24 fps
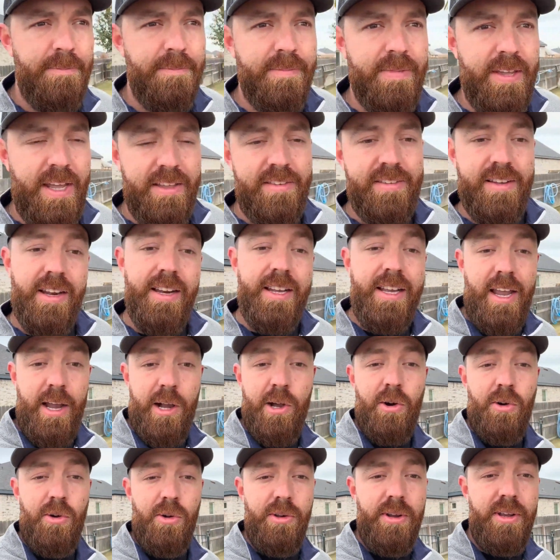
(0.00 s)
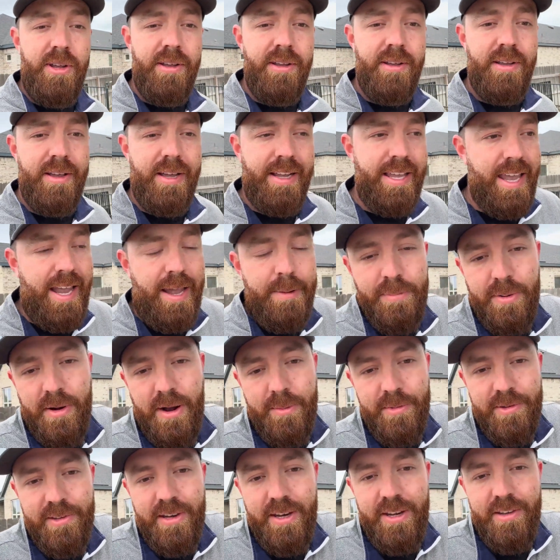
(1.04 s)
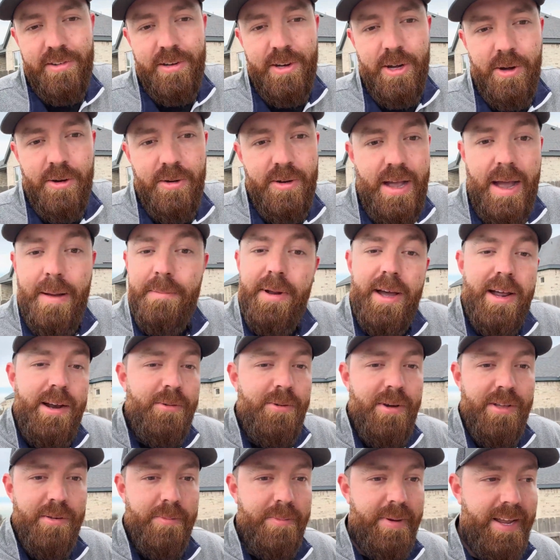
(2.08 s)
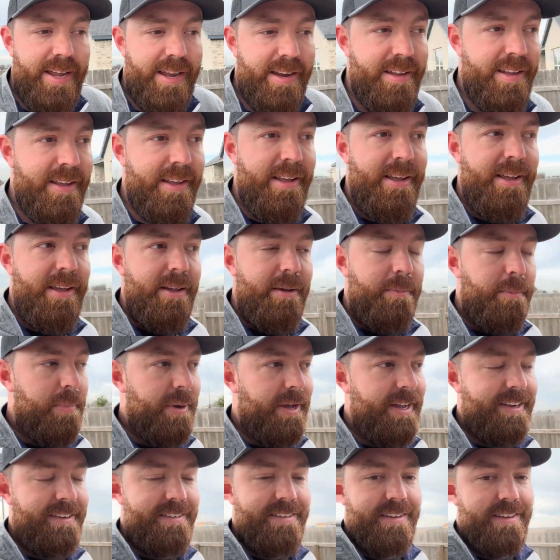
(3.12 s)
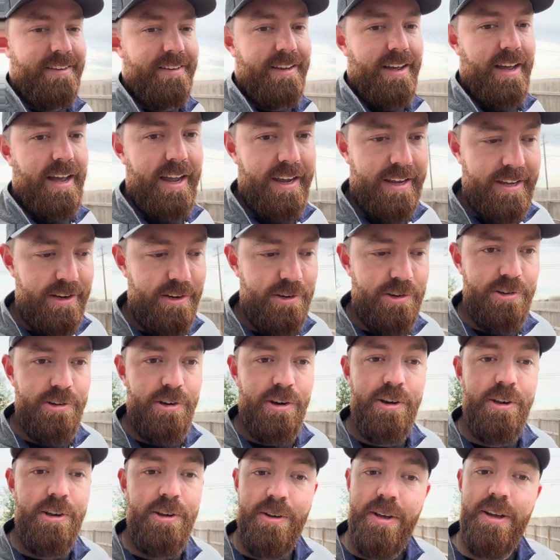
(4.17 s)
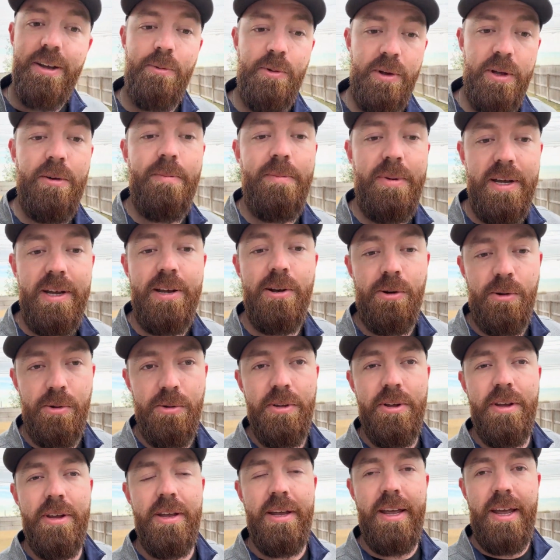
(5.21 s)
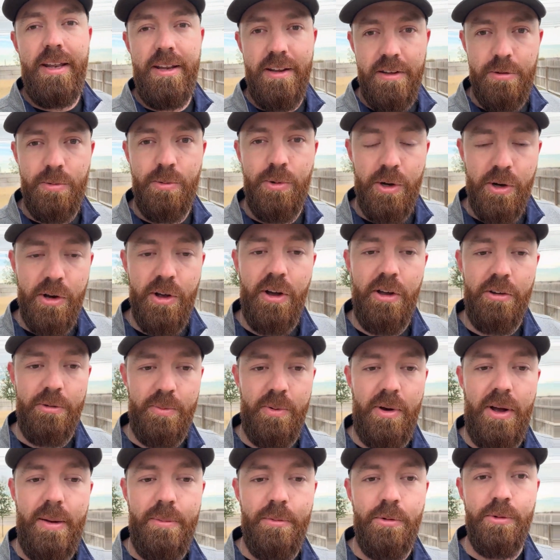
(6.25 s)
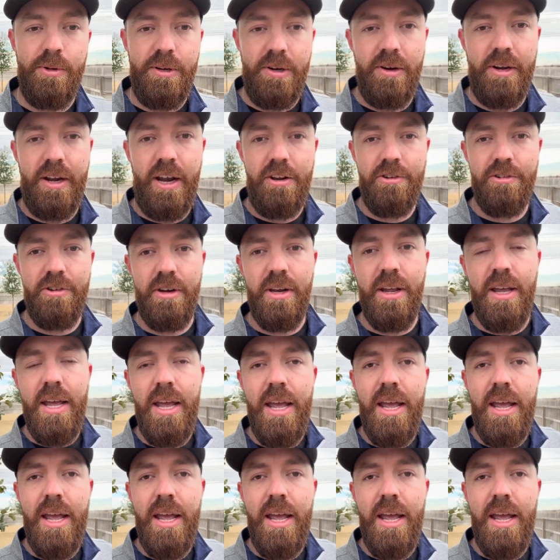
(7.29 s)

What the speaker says: It's gonna get cold. I can't promise any snow. I'm not a weatherman, but I can assure you it will be cold, and this will cause problems with irrigation.